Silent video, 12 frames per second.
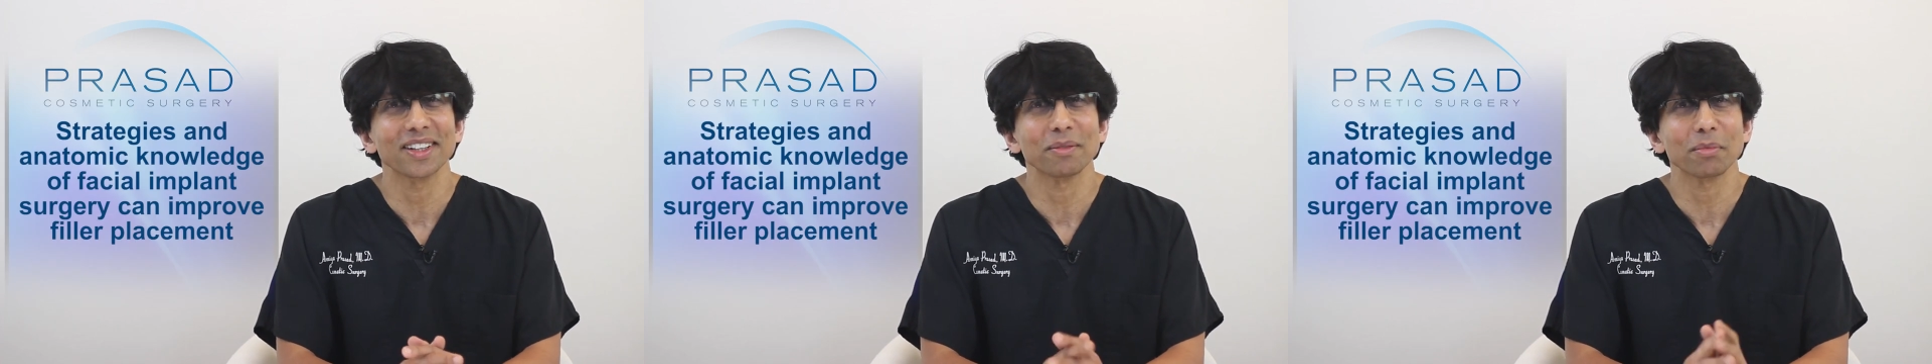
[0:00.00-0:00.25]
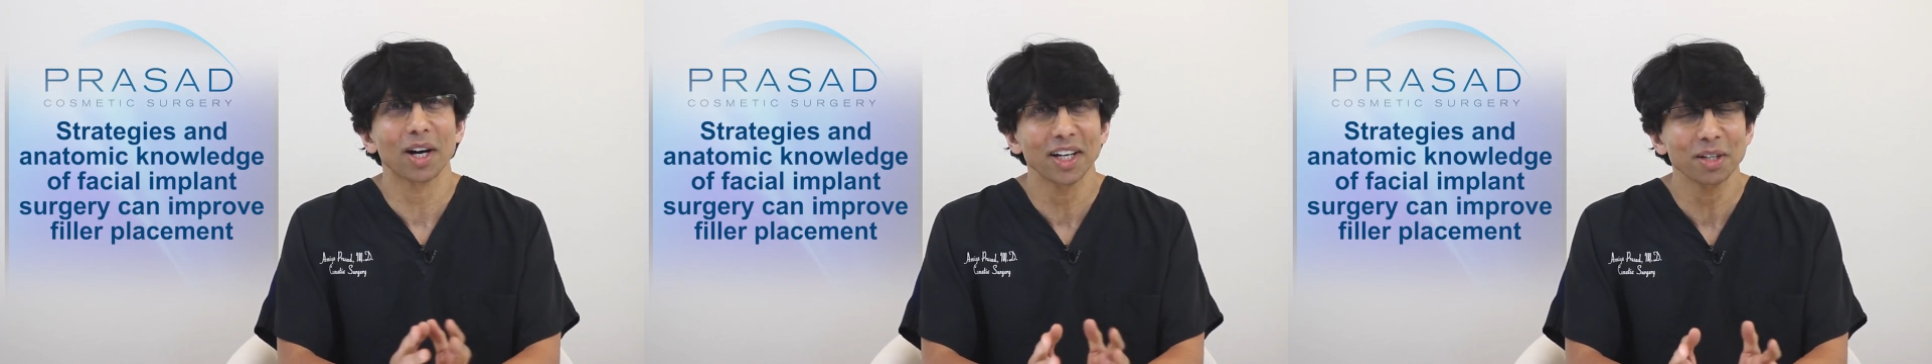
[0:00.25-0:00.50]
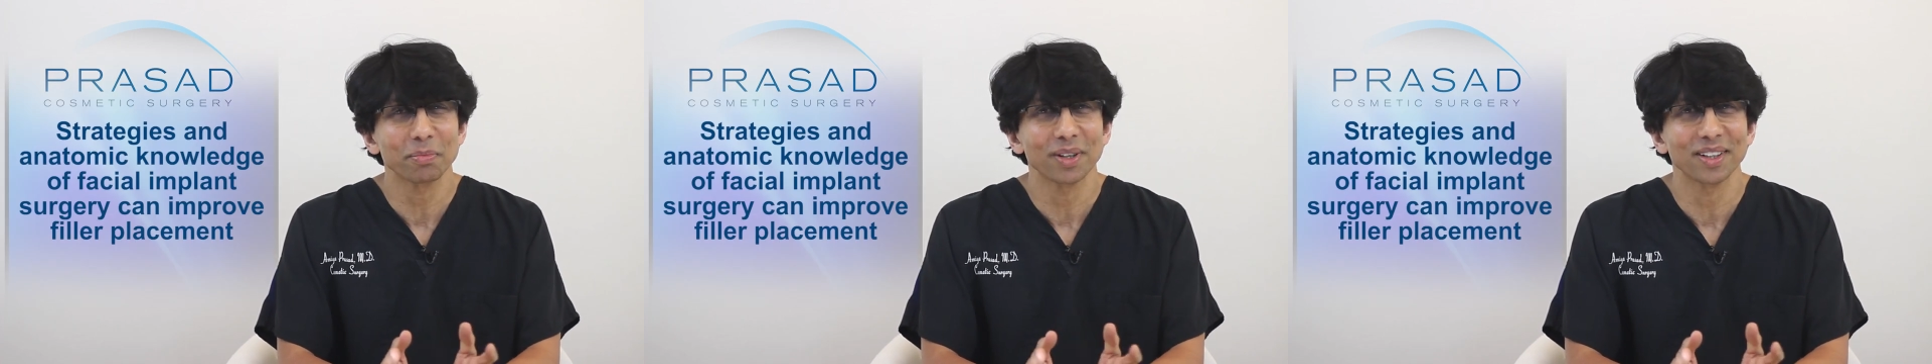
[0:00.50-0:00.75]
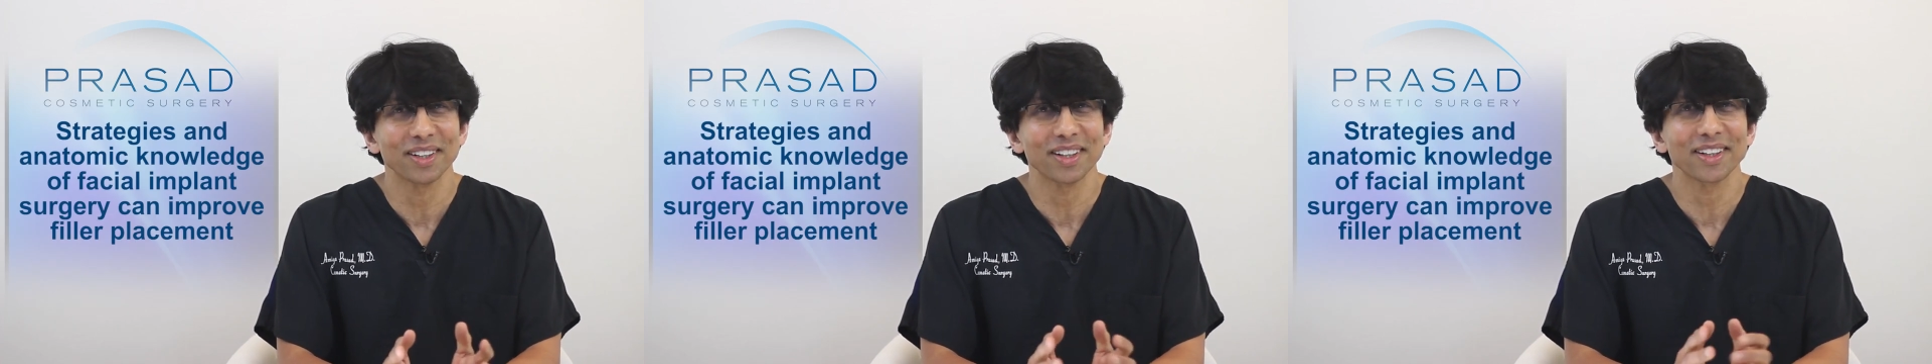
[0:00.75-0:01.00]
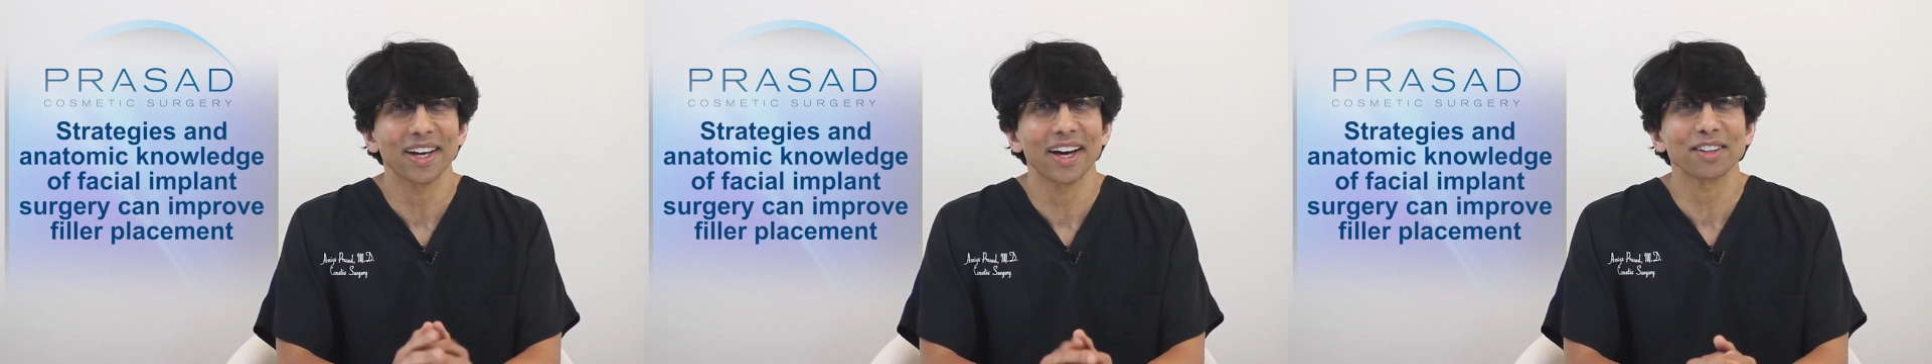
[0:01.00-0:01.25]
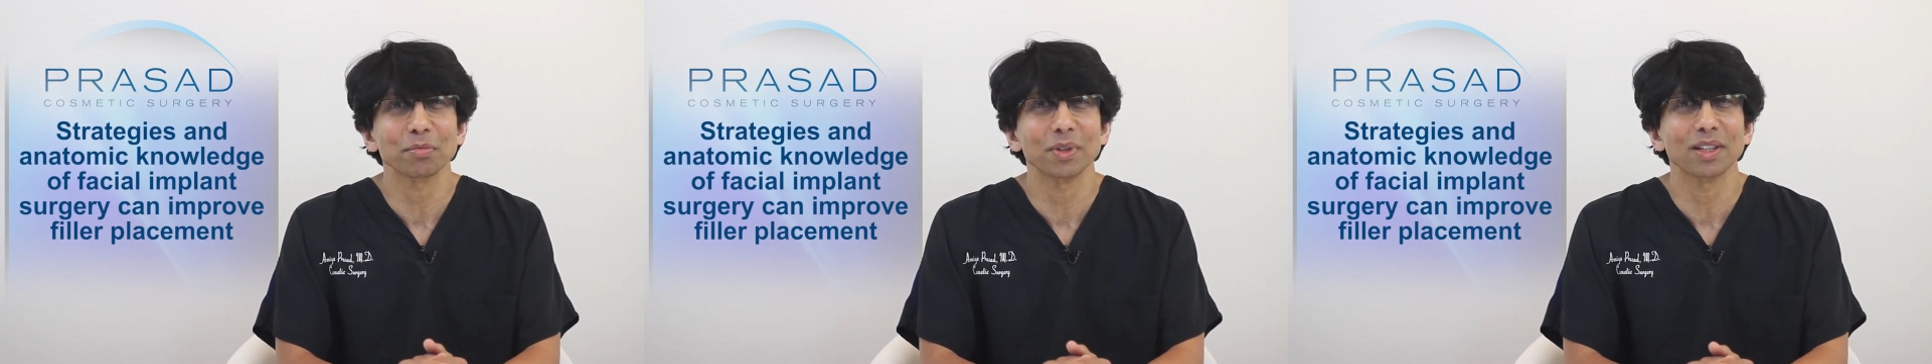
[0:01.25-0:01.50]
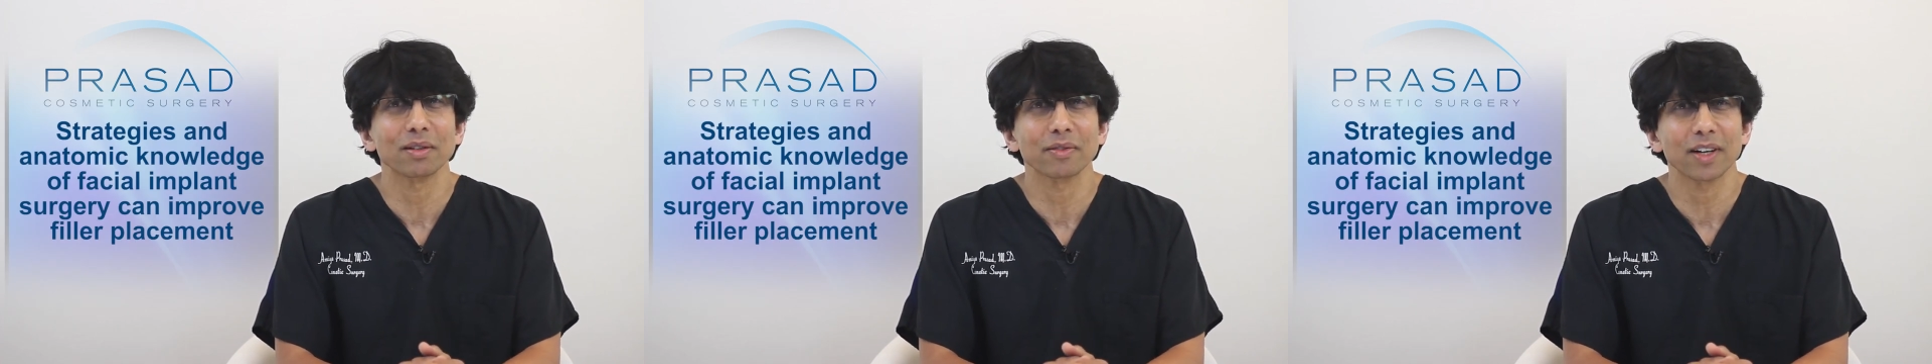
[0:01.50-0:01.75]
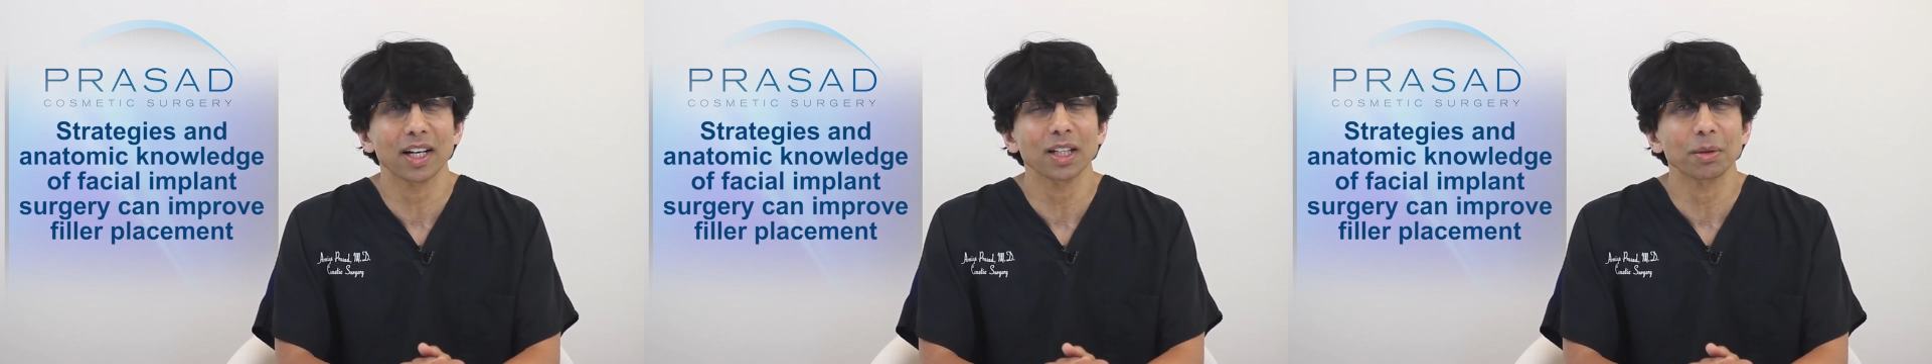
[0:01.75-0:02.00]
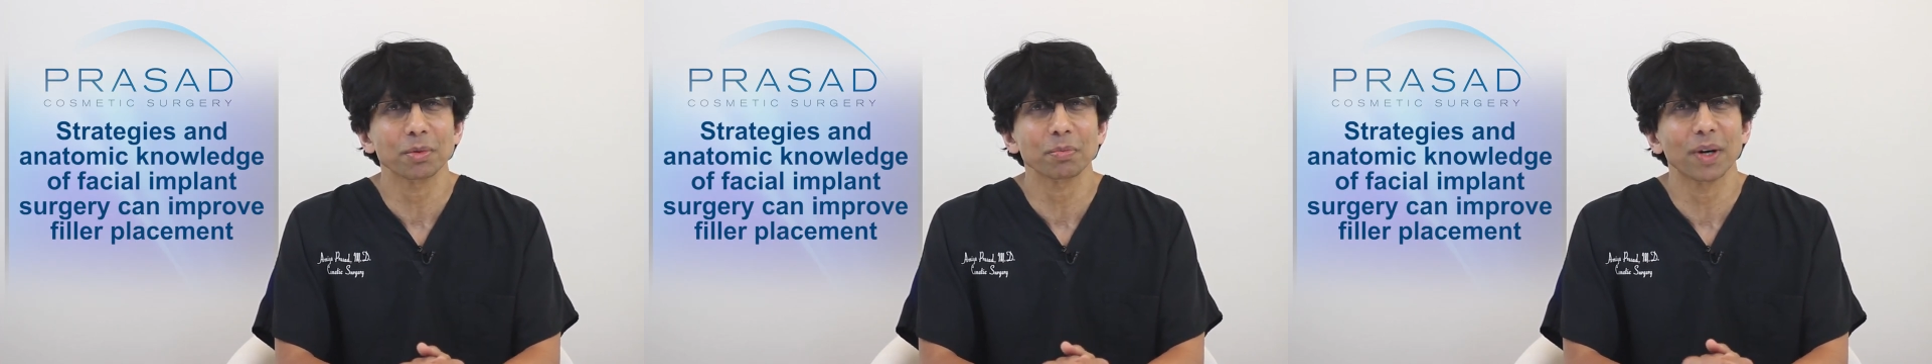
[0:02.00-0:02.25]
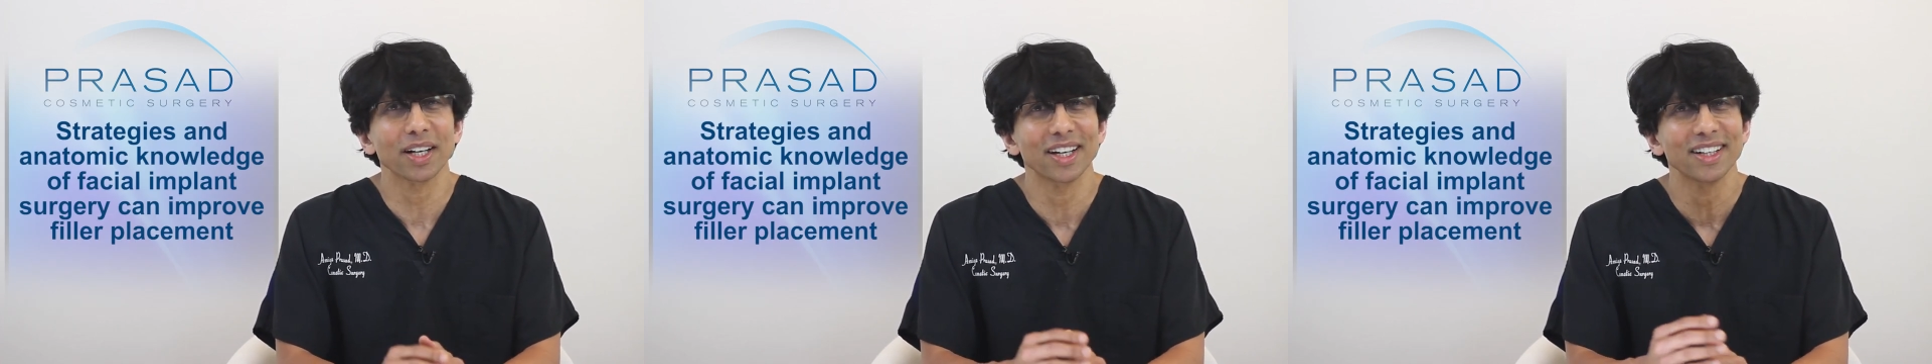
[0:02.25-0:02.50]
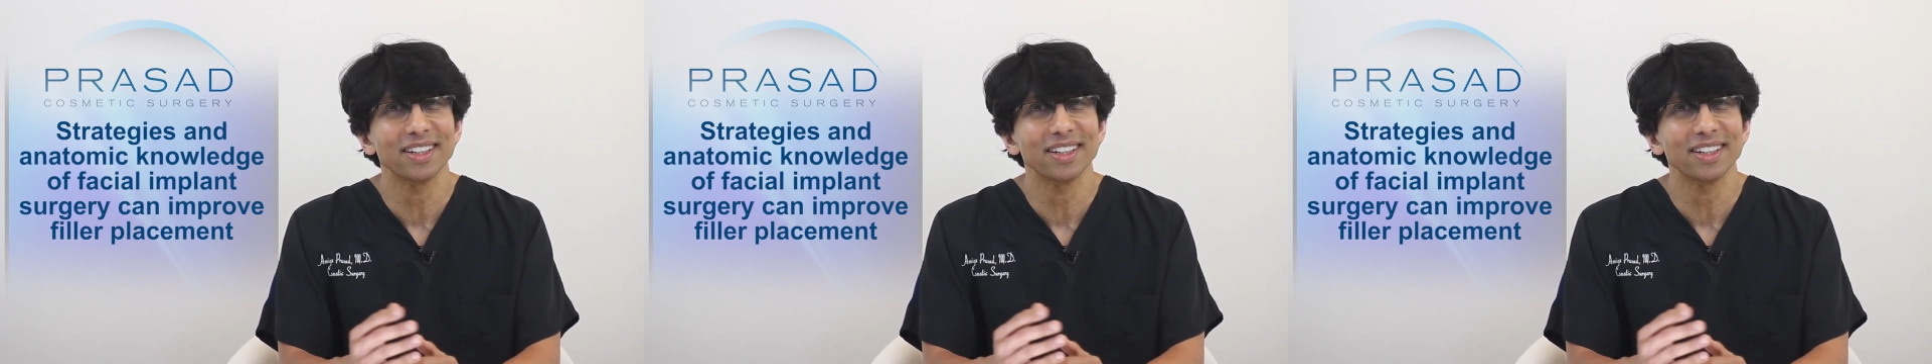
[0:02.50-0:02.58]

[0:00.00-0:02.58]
in my opinion, has been developed by